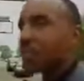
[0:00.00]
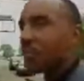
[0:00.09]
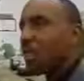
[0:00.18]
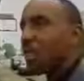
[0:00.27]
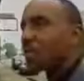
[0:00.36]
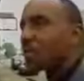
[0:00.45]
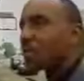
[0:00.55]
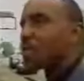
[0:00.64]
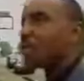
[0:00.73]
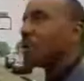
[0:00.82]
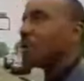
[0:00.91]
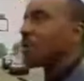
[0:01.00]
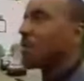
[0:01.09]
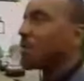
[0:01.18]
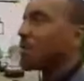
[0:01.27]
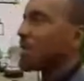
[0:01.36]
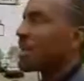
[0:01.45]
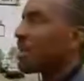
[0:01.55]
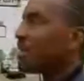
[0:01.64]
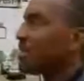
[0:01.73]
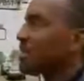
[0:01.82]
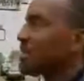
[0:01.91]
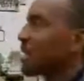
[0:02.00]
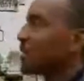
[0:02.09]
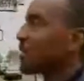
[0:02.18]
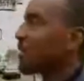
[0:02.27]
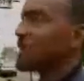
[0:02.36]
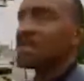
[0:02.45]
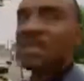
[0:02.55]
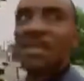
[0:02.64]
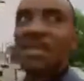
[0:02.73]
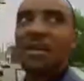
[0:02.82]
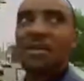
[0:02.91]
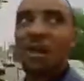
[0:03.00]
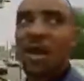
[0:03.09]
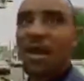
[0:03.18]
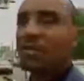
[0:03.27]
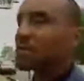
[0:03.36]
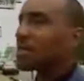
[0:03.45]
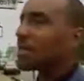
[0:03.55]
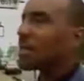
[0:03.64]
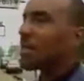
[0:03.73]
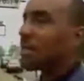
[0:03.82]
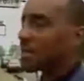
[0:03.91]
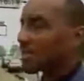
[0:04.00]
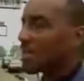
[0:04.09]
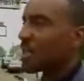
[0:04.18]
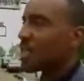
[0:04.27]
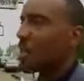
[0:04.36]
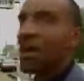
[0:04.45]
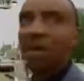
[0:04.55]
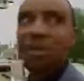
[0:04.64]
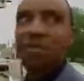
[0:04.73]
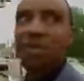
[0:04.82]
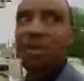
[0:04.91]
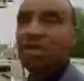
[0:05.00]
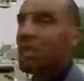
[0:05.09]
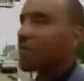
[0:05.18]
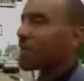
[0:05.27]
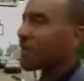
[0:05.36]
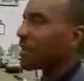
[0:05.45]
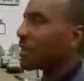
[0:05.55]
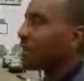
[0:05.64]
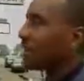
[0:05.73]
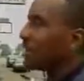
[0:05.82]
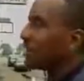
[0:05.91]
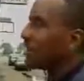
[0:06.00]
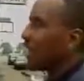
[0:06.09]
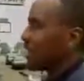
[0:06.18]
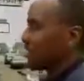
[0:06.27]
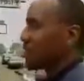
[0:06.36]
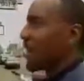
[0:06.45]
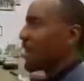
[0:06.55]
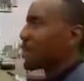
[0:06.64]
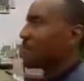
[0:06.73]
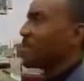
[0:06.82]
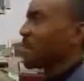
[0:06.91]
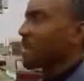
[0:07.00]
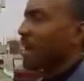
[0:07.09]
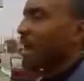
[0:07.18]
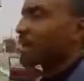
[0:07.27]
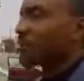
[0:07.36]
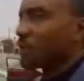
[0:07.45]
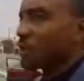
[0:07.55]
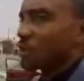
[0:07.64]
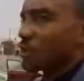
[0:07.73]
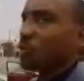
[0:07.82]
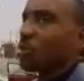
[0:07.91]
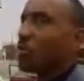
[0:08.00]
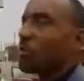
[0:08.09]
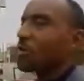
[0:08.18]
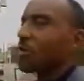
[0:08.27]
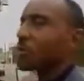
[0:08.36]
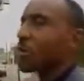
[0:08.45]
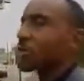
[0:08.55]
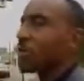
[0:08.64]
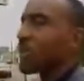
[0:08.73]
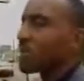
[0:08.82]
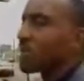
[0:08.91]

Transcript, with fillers: So quite a few uh, of the killings that take place and the crimes uh, center around the drug trafficking uh, and the fighting among gangs for the control of the drug